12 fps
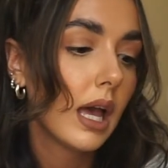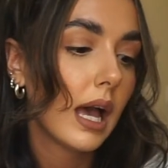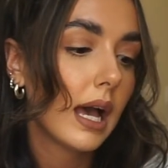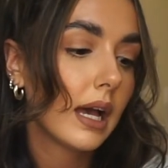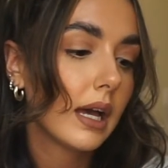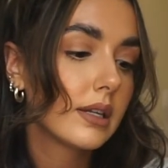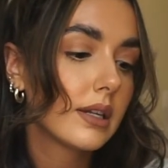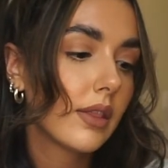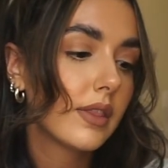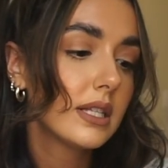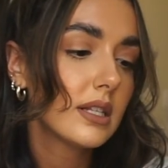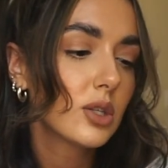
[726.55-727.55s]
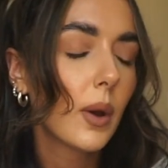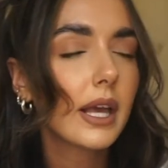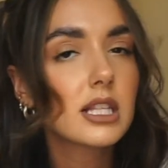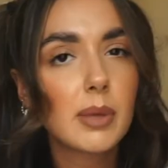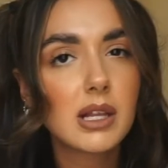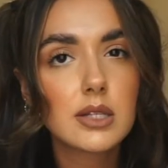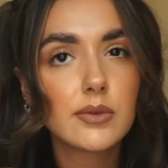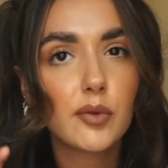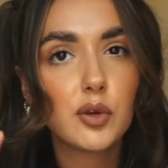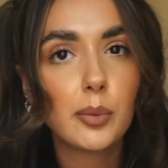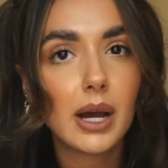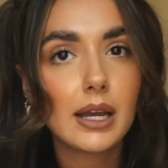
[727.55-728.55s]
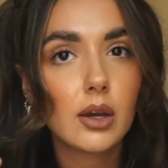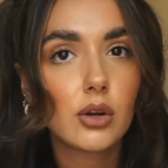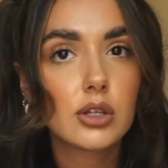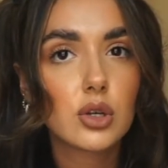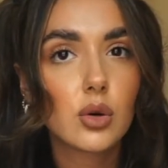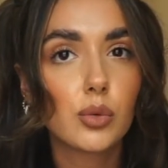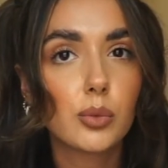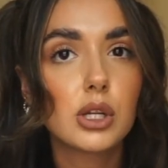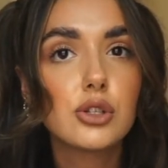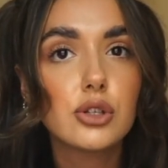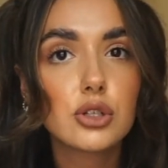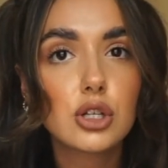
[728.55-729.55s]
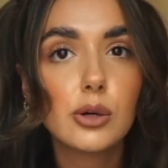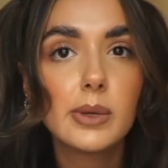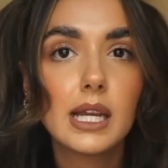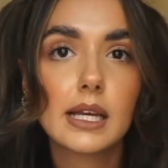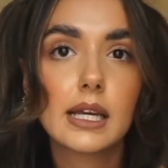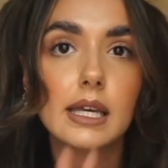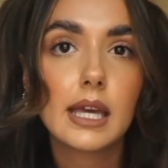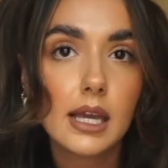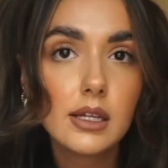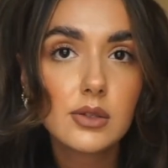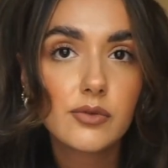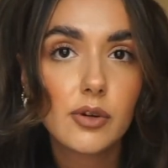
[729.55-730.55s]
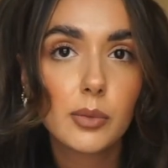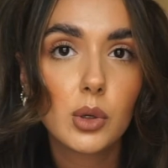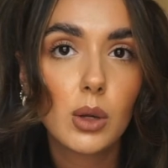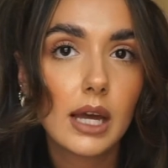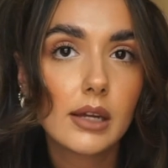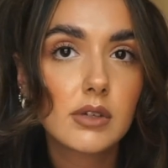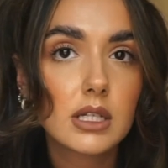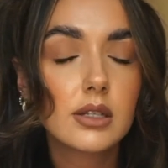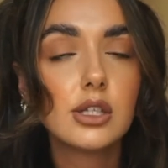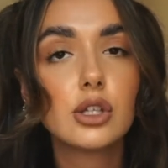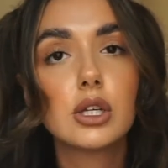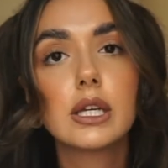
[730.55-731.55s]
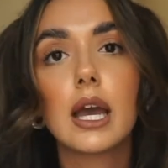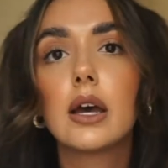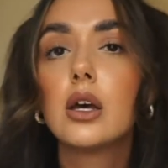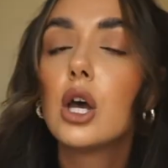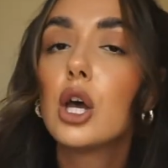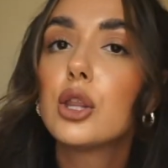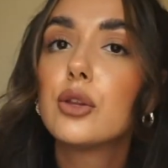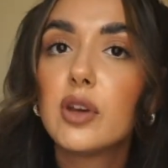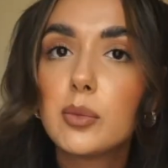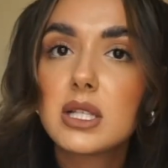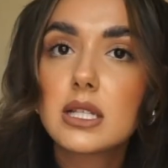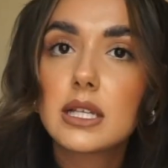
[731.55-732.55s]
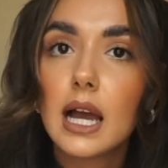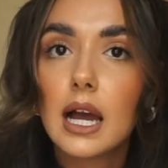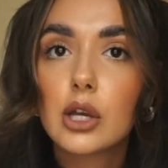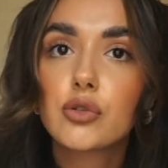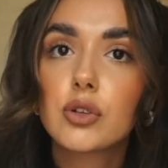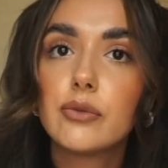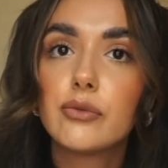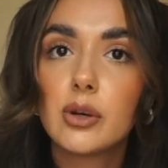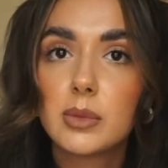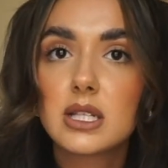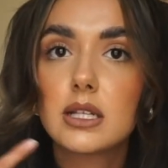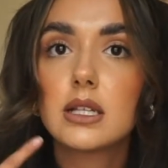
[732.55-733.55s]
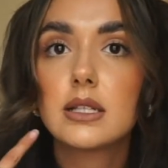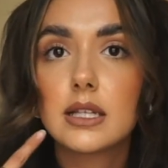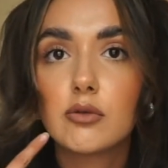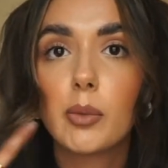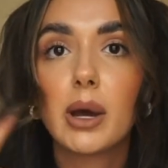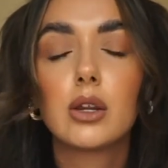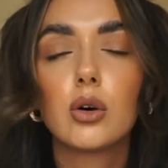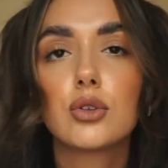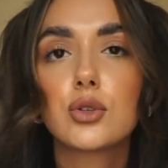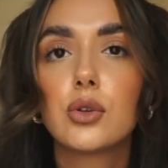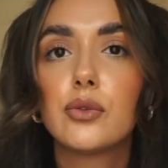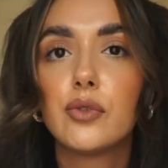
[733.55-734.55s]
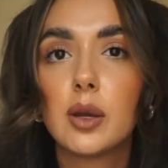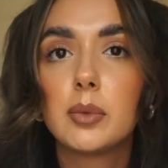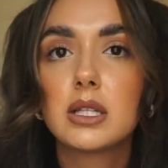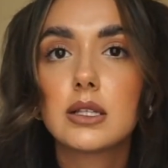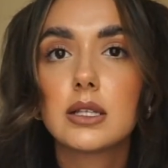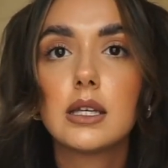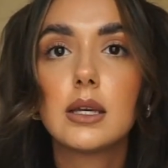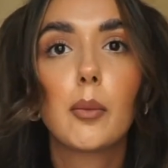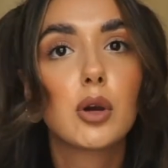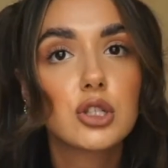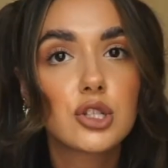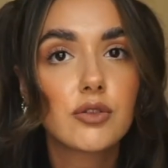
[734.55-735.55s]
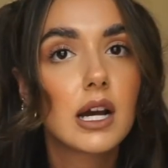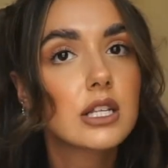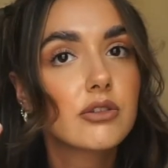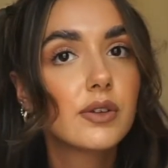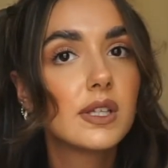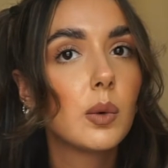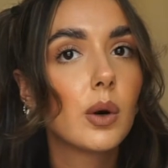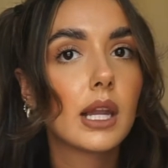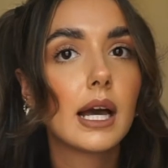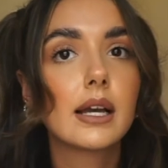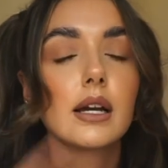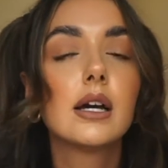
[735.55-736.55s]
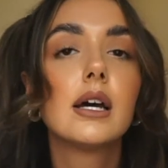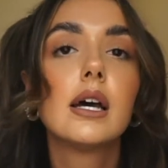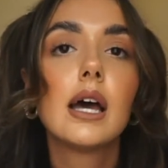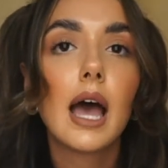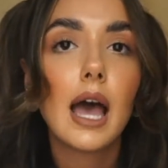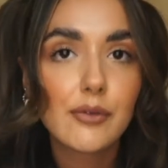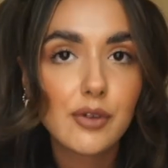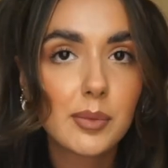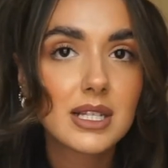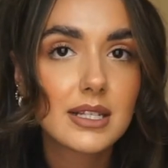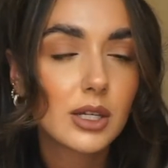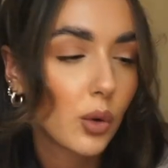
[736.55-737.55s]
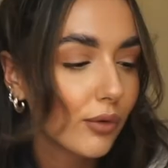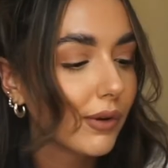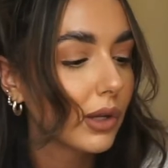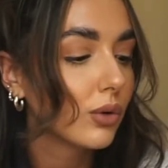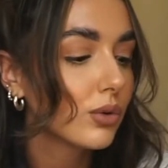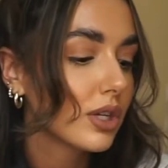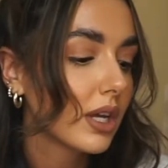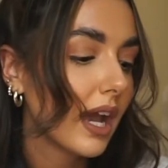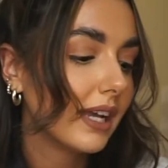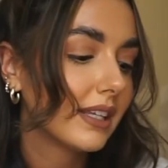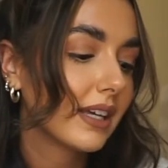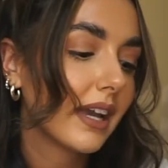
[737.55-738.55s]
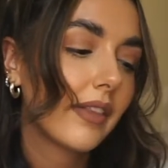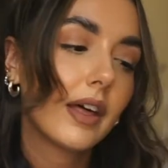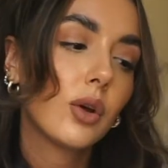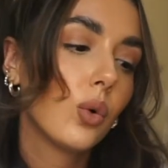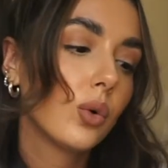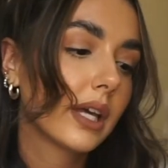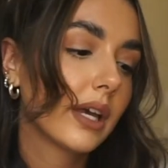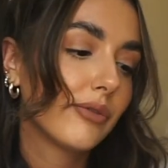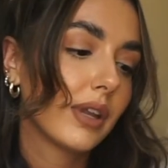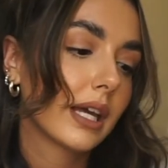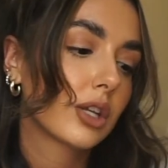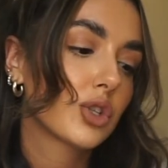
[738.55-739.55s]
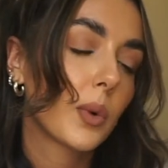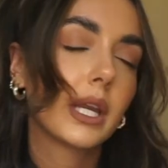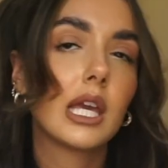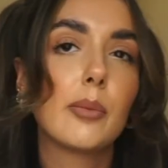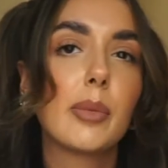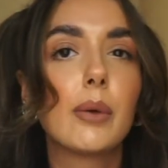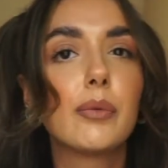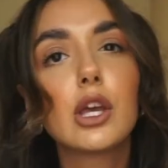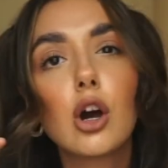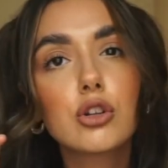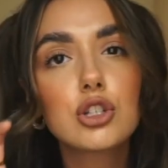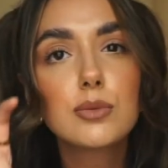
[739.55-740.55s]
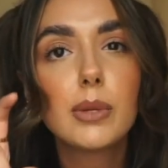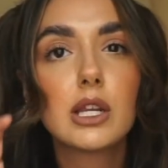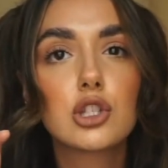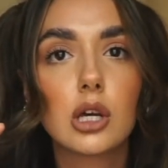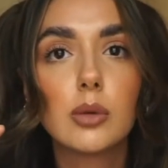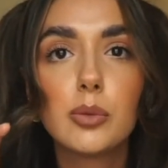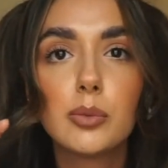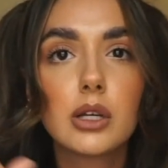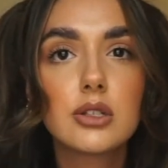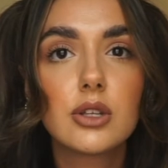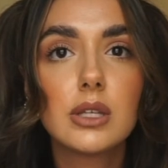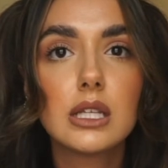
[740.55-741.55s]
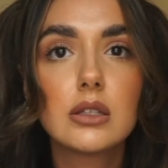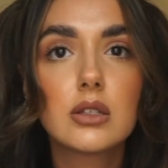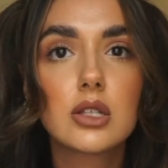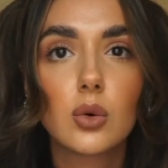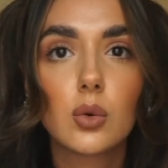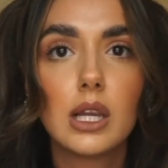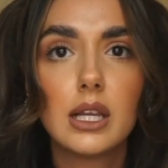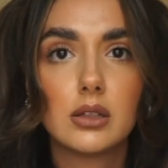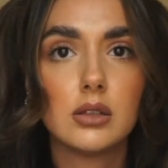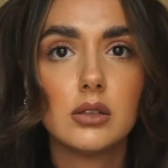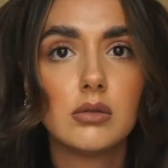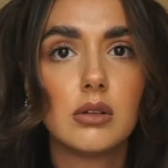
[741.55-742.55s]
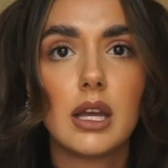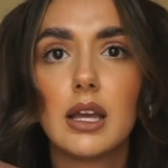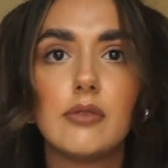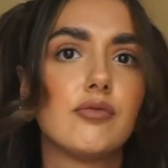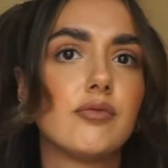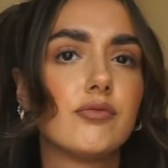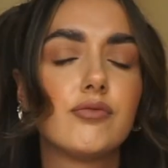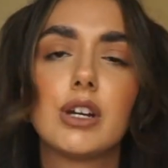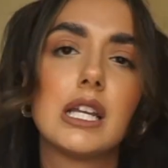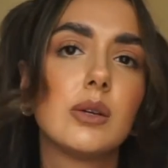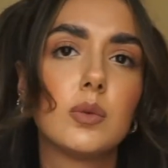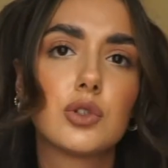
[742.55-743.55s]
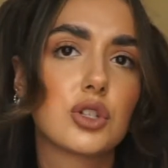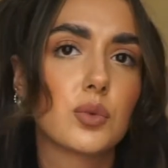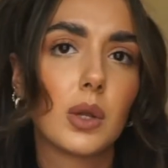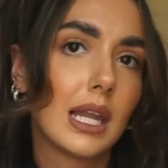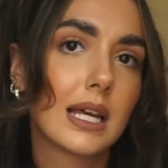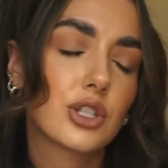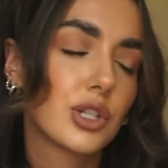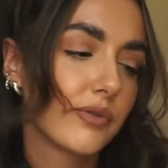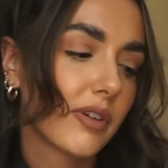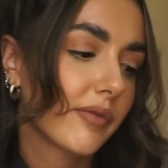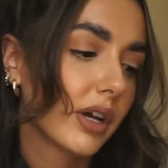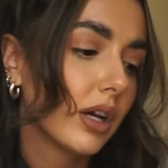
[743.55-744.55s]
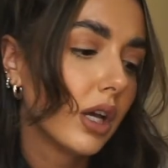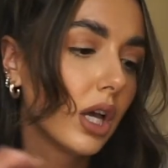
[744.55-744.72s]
And this is quite expensive if you buy it on its own, but it does come in like a kit from Ole Henriksen. You can get the vitamin C eye cream, vitamin C serum, and also the vitamin C moisturizer if you want like a vitamin C overload, and you can get that whole kit for like £28. They are just miniature, but because you need so little, it really just will last you forever.